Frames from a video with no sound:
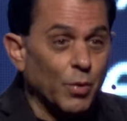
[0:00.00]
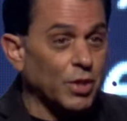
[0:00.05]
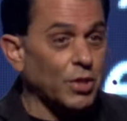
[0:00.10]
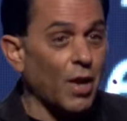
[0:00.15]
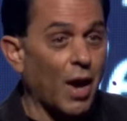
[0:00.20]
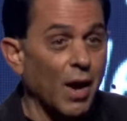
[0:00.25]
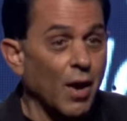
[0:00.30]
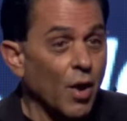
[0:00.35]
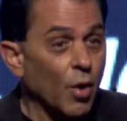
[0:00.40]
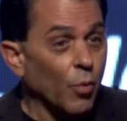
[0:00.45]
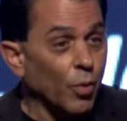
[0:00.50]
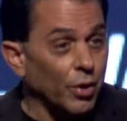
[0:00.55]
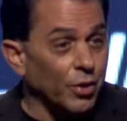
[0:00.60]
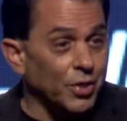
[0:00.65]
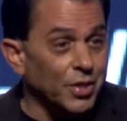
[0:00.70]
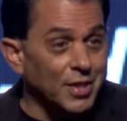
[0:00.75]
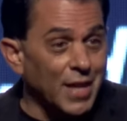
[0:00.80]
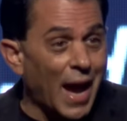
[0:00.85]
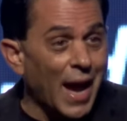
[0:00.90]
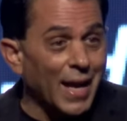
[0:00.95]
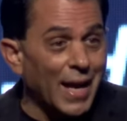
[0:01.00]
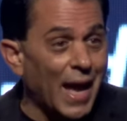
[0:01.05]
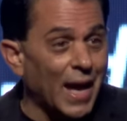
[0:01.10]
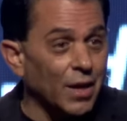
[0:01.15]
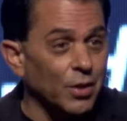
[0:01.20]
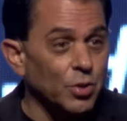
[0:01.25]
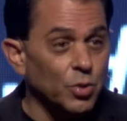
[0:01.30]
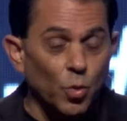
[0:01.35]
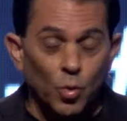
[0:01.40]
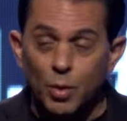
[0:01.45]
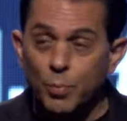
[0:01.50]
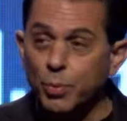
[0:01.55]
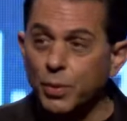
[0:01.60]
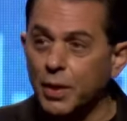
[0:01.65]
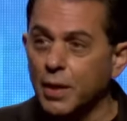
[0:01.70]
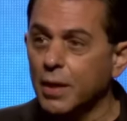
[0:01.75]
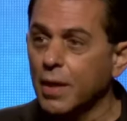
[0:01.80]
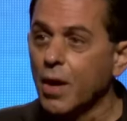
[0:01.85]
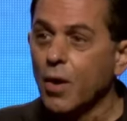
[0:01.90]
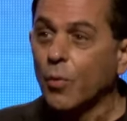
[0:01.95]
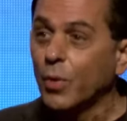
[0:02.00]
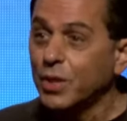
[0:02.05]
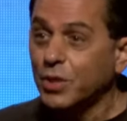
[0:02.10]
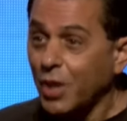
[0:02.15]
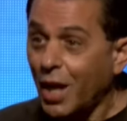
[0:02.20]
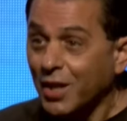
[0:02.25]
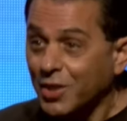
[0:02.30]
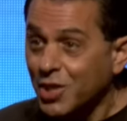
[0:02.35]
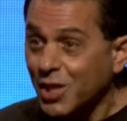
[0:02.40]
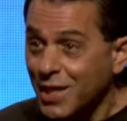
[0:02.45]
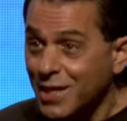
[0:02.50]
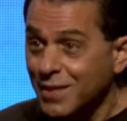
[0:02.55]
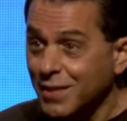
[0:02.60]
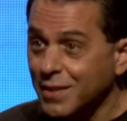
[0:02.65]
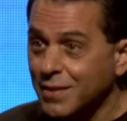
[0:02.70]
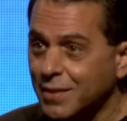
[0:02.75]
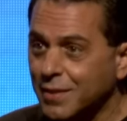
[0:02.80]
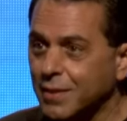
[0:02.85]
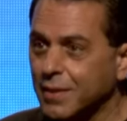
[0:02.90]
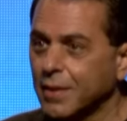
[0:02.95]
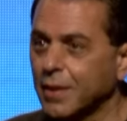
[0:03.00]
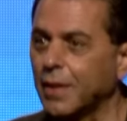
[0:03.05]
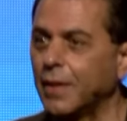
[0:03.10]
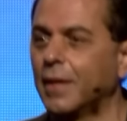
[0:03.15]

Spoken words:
hand. We saw where his side had a sword put in. We saw Jesus.